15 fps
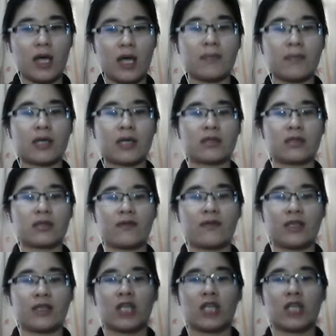because of
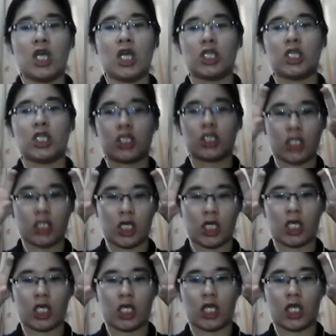his
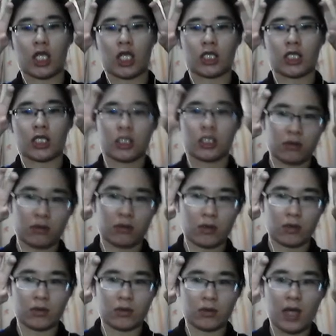
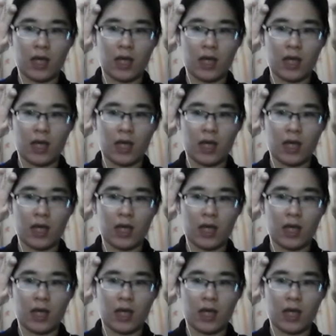scarecrow.